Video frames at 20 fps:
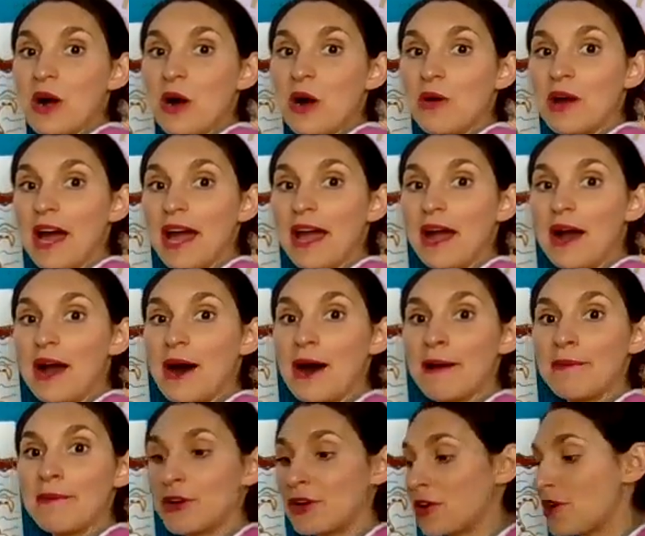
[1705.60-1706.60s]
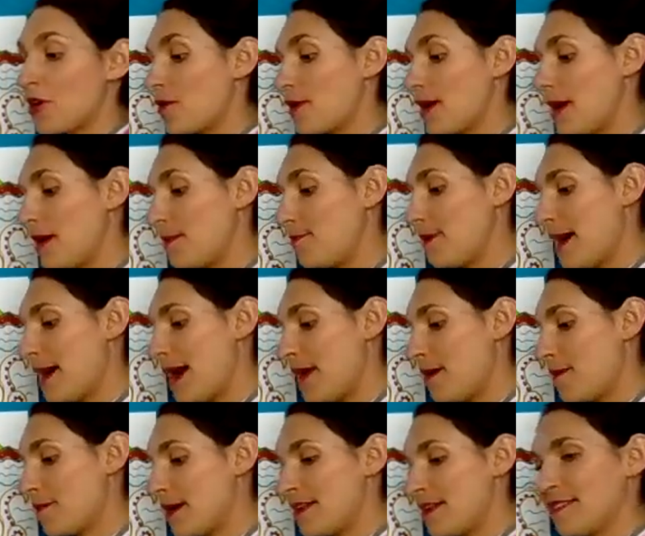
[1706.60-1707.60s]
Okay, I'm going to go ahead and
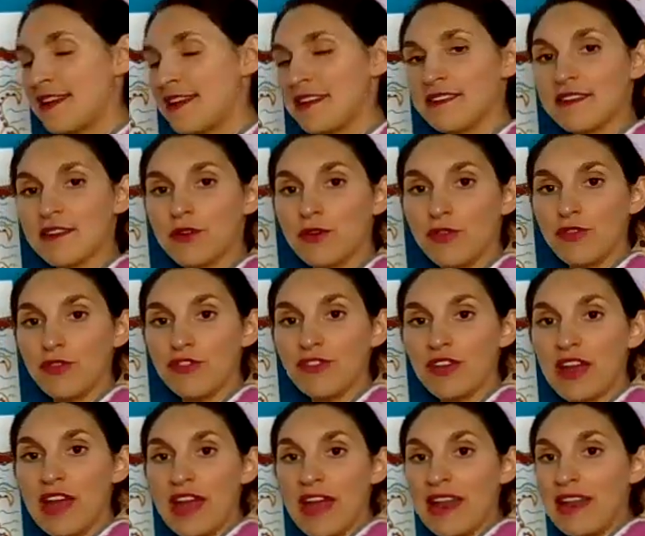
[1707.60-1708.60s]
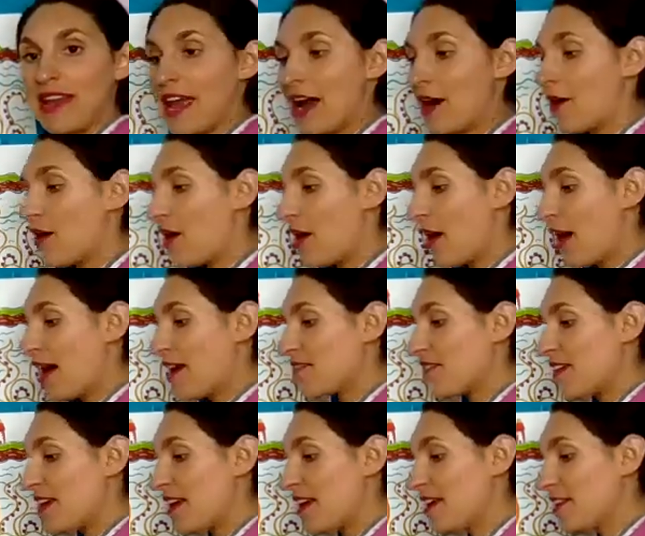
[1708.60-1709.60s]
paint my tentacles. Now,
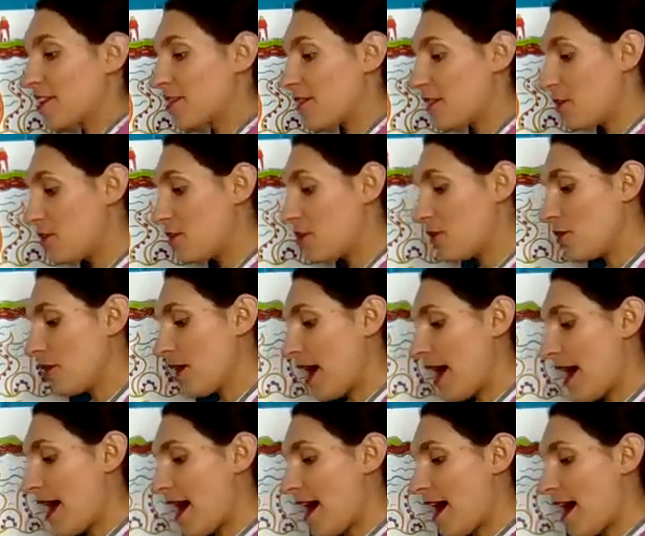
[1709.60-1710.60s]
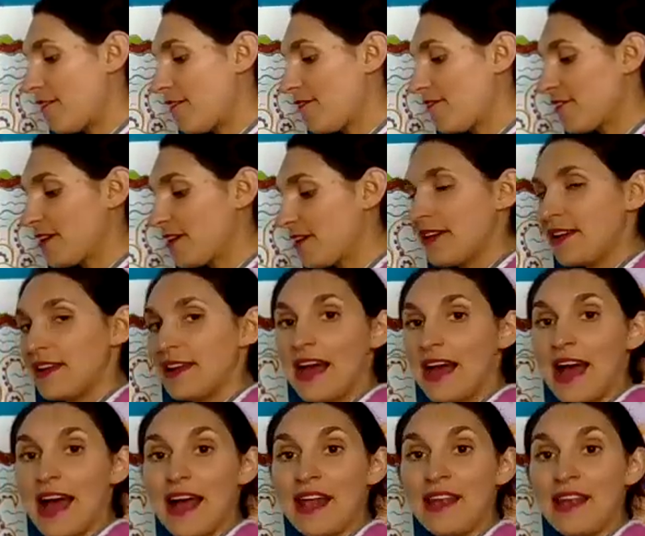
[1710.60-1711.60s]
Ivy, do you have
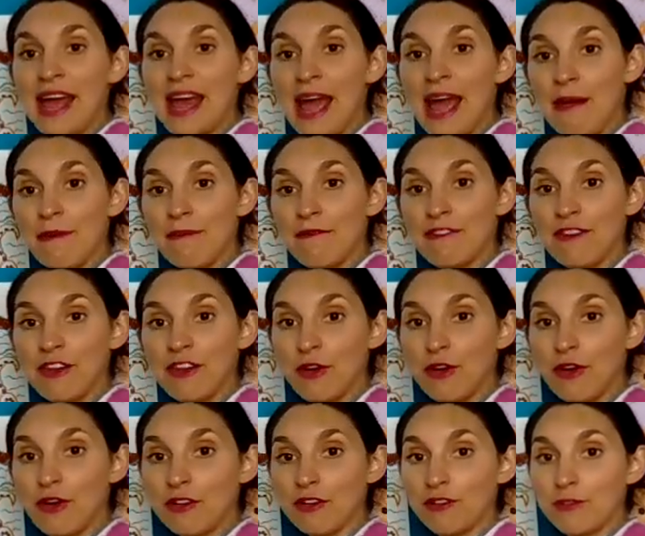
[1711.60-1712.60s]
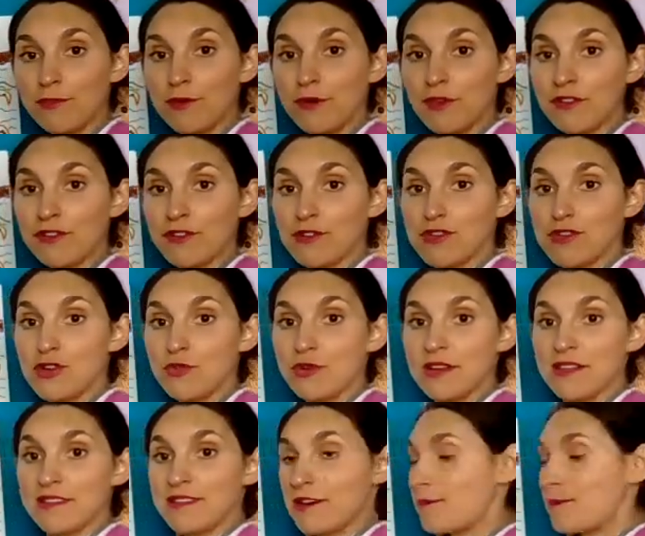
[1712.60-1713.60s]
a name for your octopus, or do you
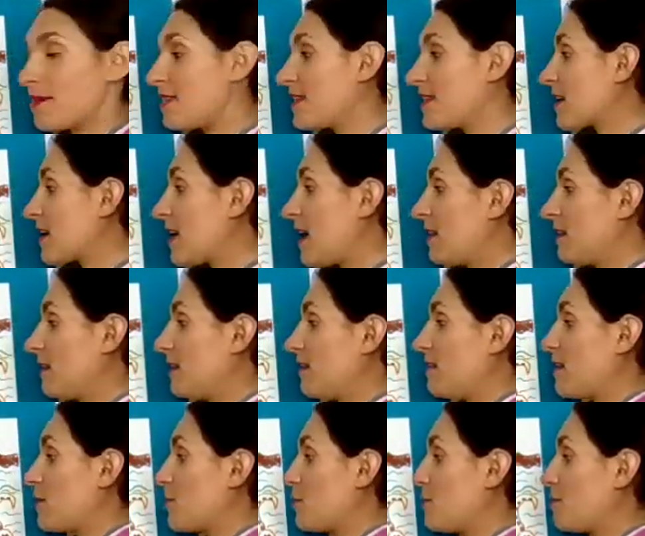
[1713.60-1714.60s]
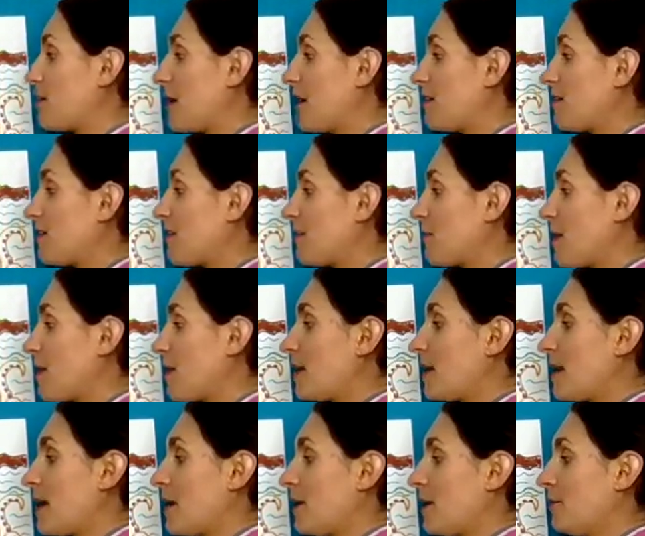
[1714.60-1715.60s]
want to tell me the color that you're painting right
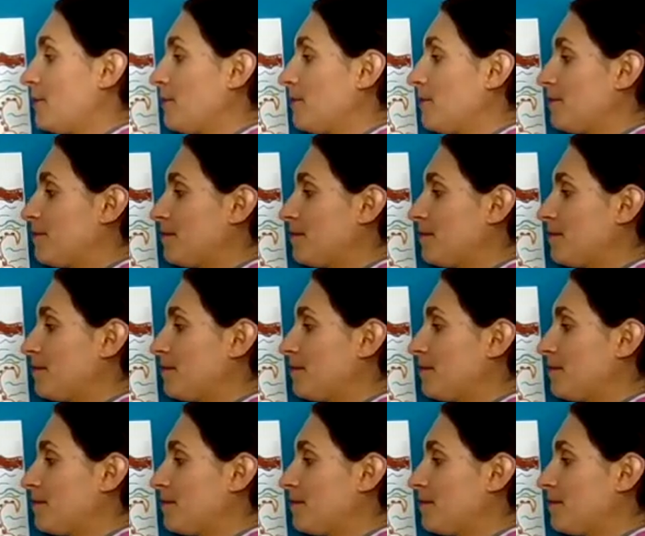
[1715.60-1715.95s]
now?